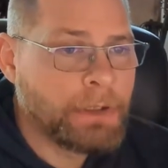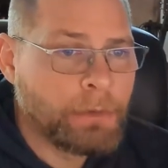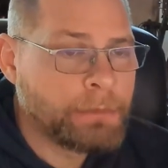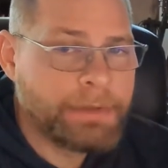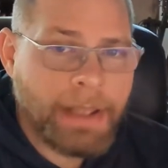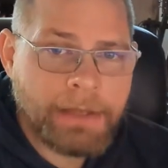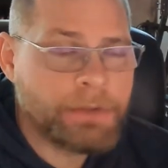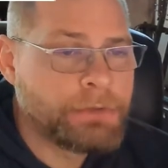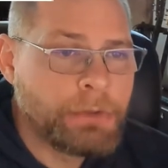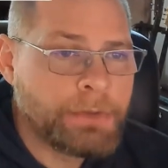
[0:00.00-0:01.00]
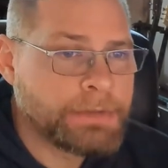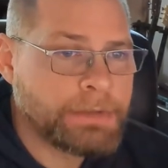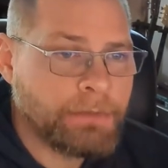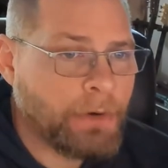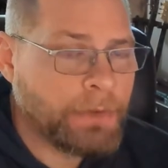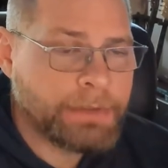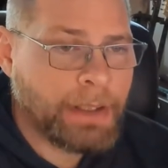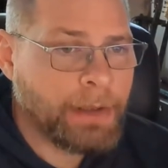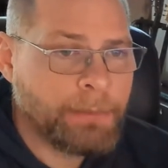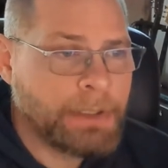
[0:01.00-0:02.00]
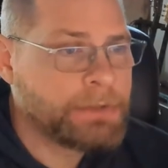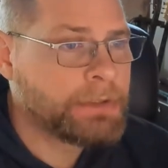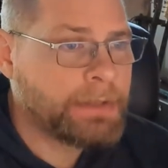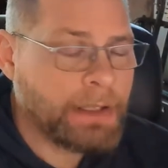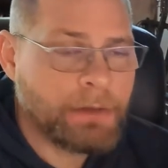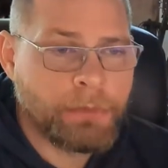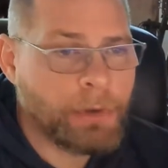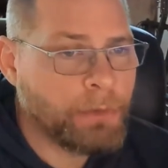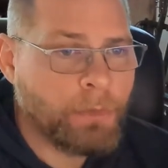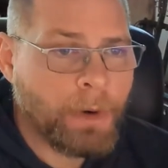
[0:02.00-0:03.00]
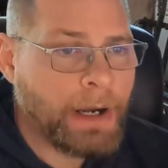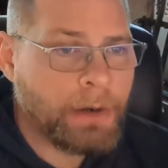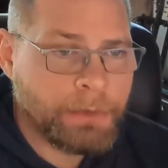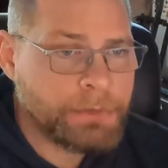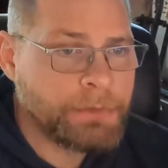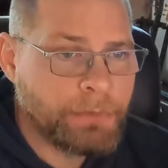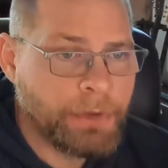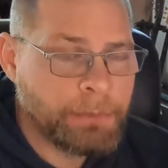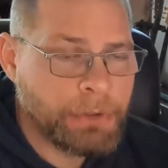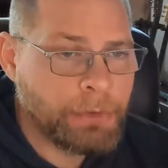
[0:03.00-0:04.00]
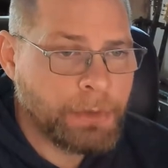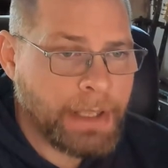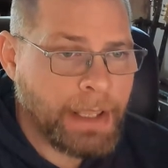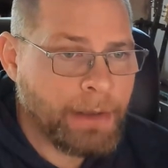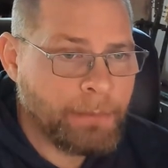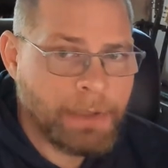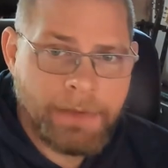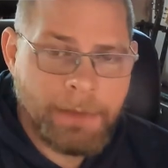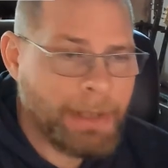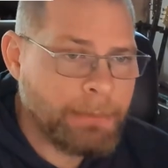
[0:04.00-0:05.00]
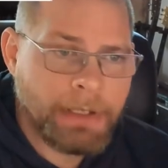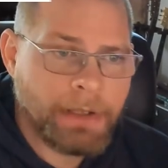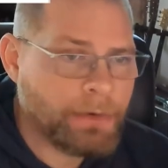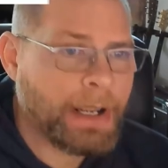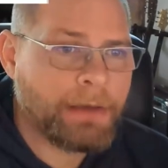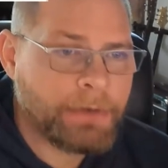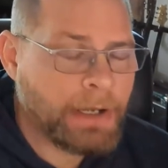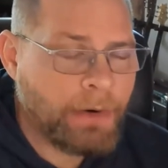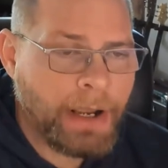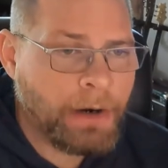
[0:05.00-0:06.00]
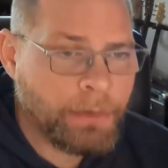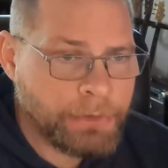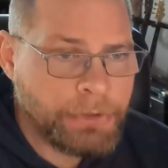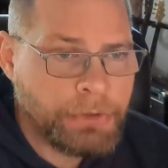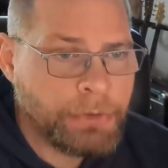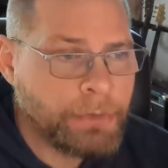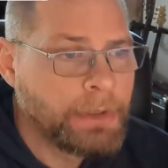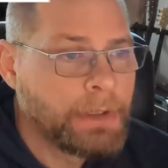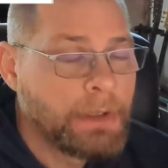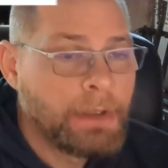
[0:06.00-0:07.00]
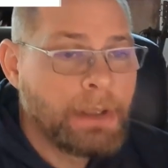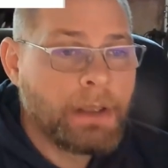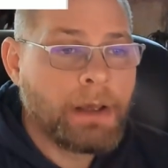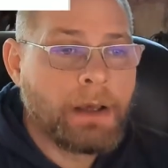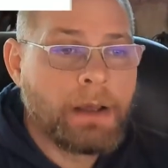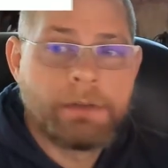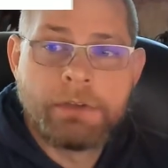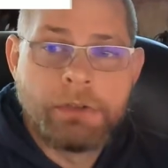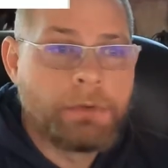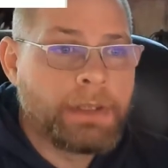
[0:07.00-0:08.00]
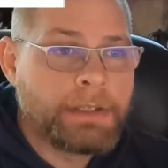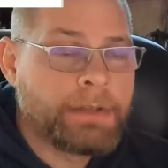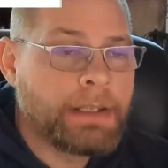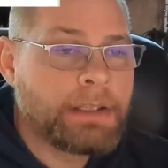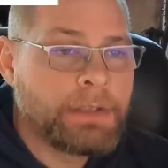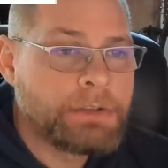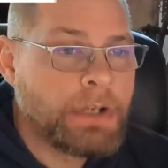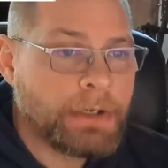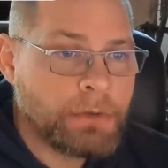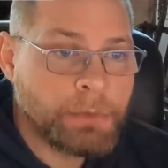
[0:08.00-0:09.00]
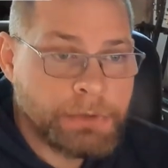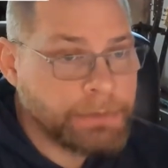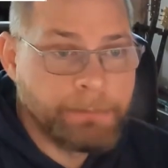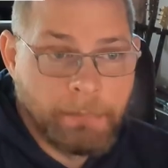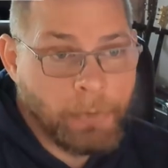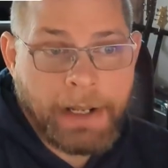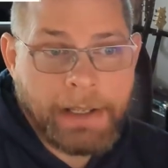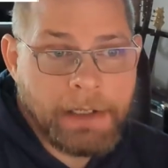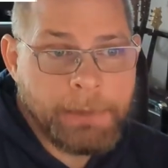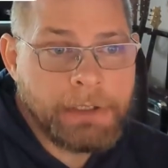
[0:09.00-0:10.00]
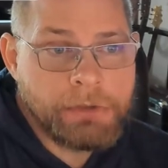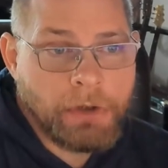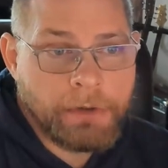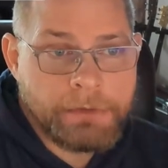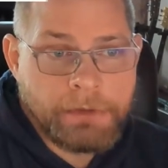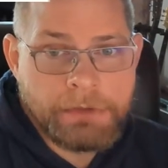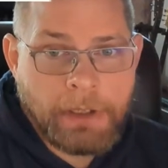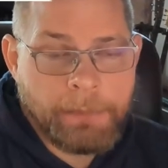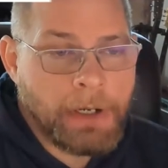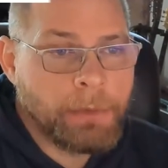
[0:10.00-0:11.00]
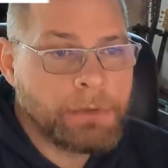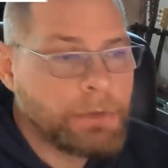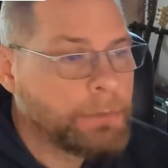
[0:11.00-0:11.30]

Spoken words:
tech that's doing this stuff all the time, it should take 3 or 4 hours for them to do a cam, and then maybe another half an hour to do the intake and the injectors, which is what I end up getting charged, the shop that I went to.